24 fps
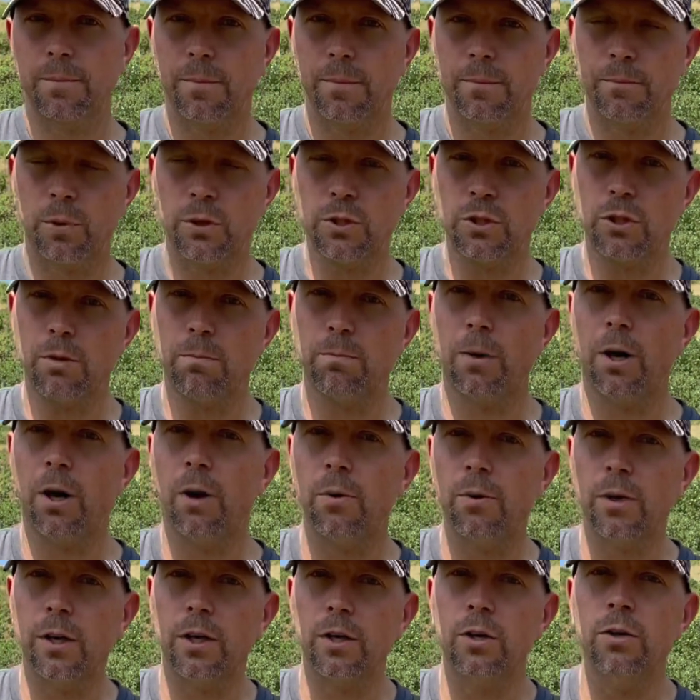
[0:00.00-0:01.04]
put your
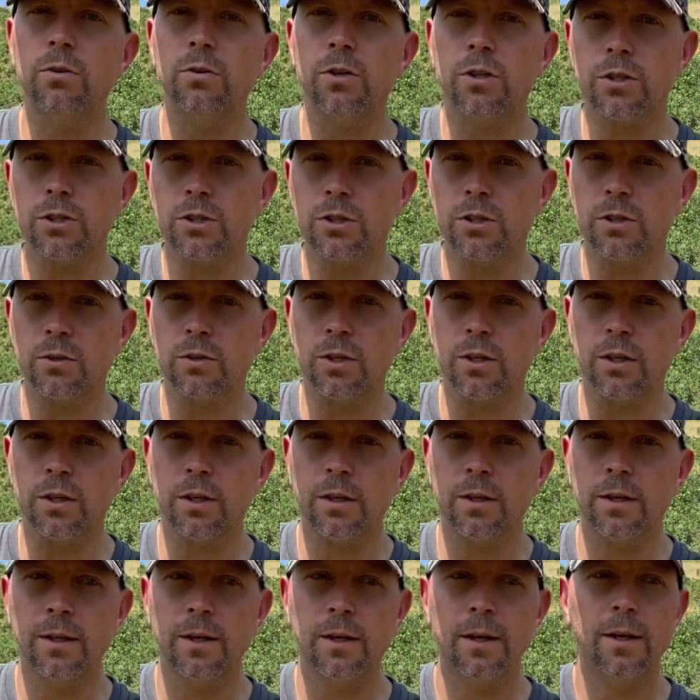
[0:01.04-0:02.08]
bow in a Hooters shooter,
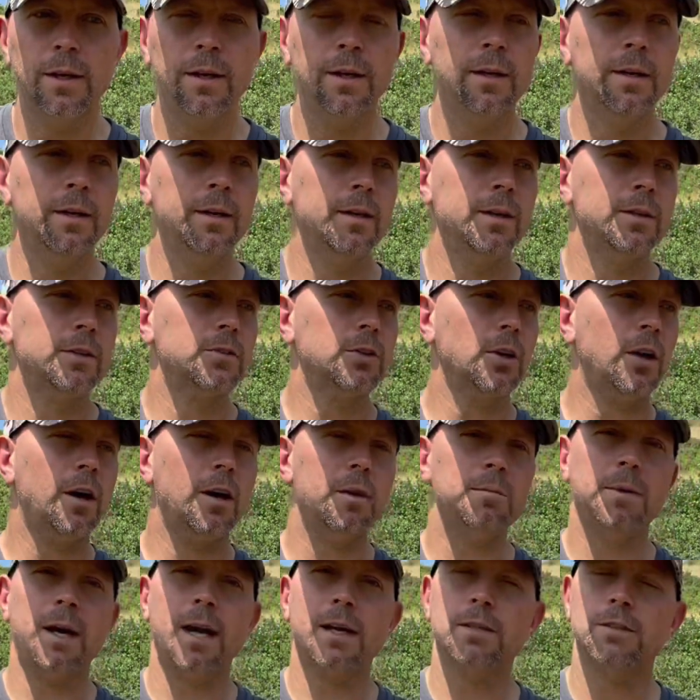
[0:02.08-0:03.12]
draw it
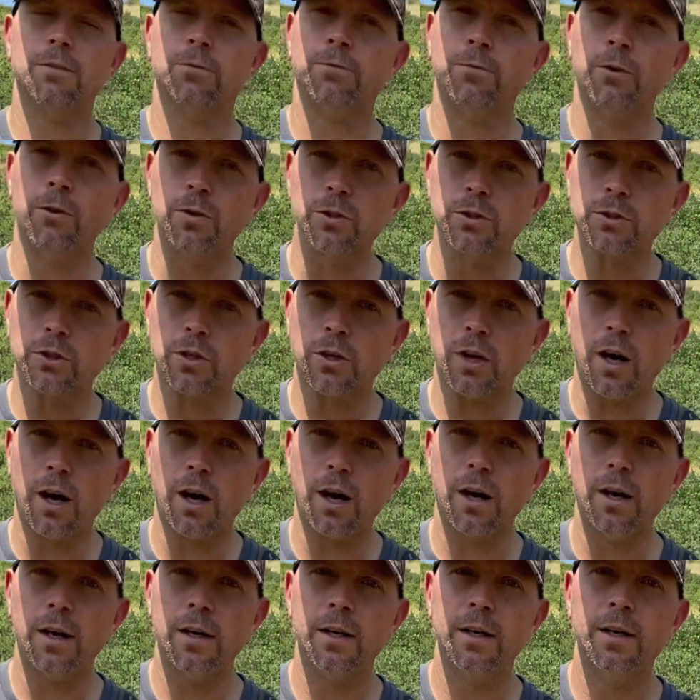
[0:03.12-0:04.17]
back to full
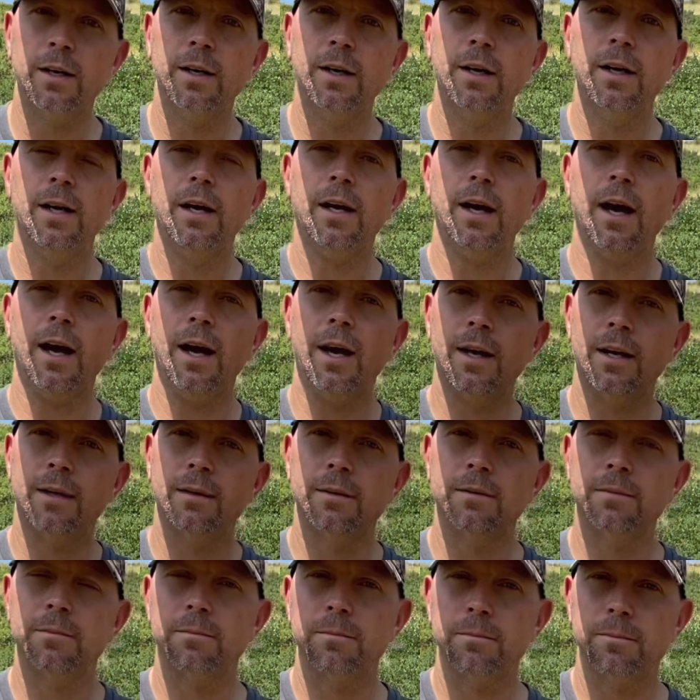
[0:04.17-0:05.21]
draw,
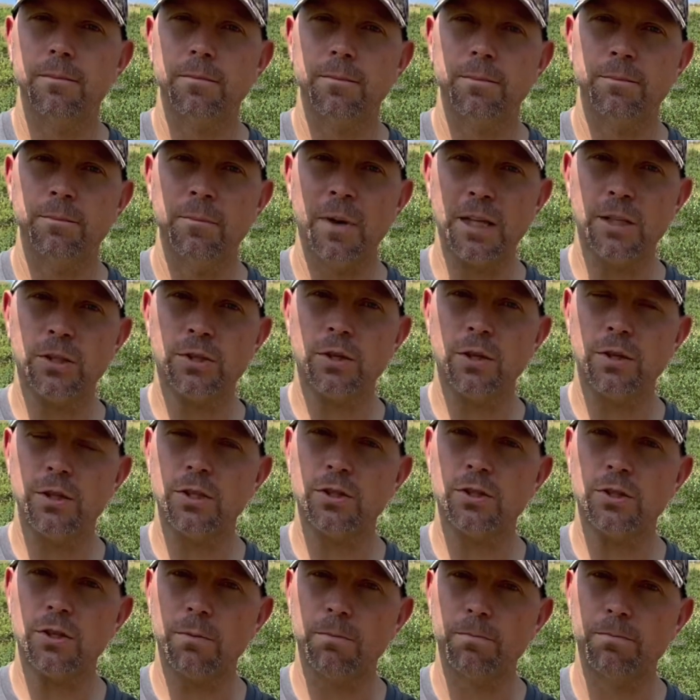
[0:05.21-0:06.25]
and make sure
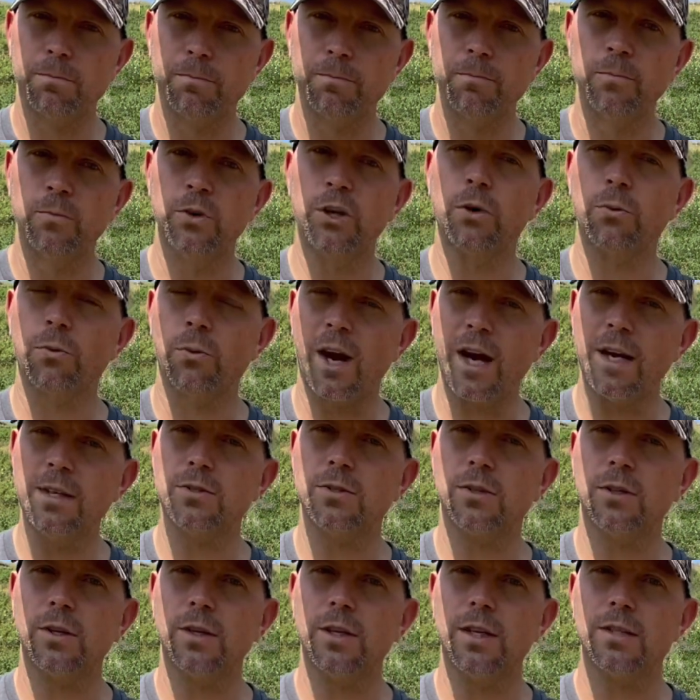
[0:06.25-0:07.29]
that your
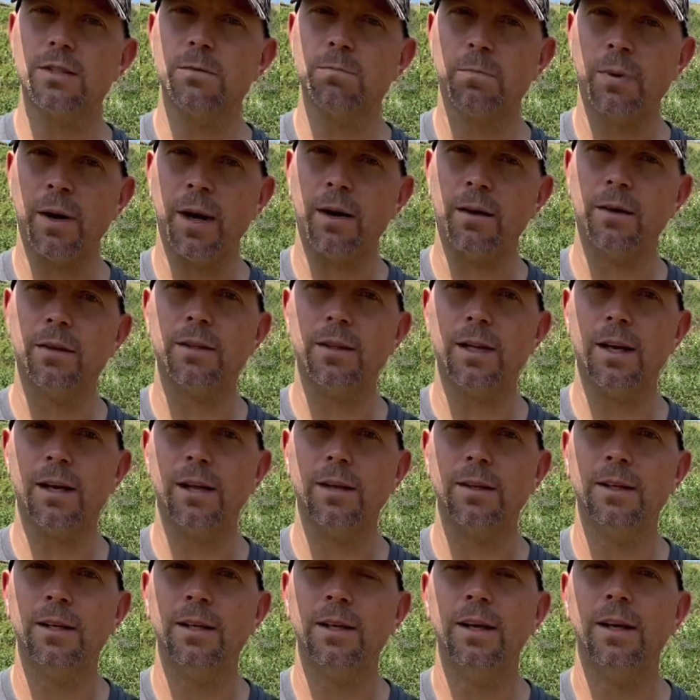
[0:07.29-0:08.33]
riser is
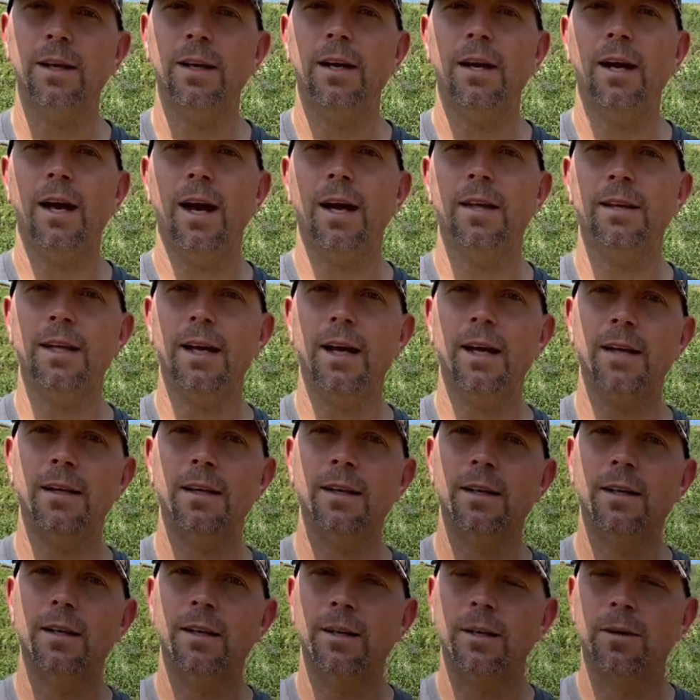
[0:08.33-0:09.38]
parallel, and then
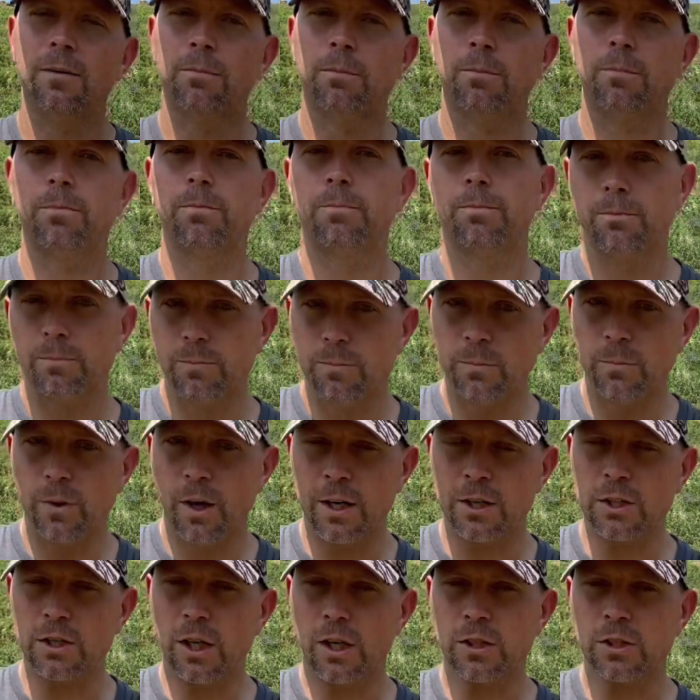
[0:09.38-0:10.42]

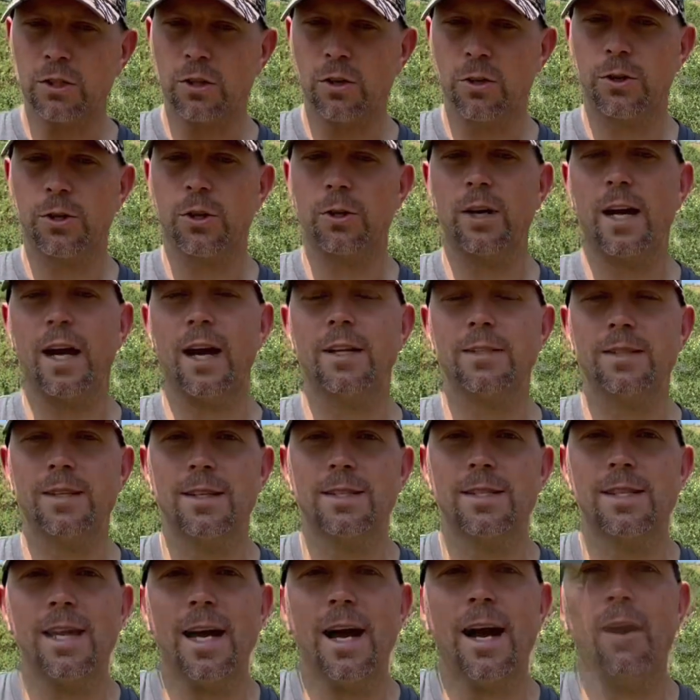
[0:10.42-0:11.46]
adjust your third
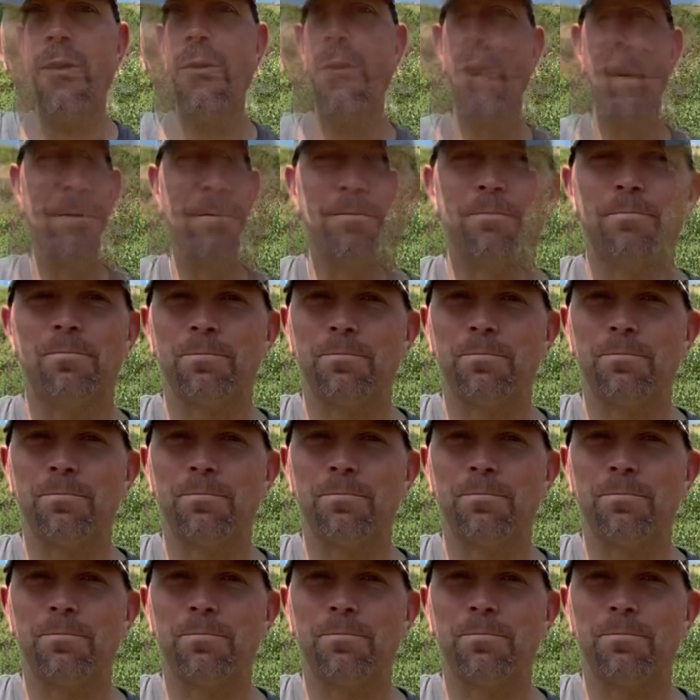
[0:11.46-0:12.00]
axis that way.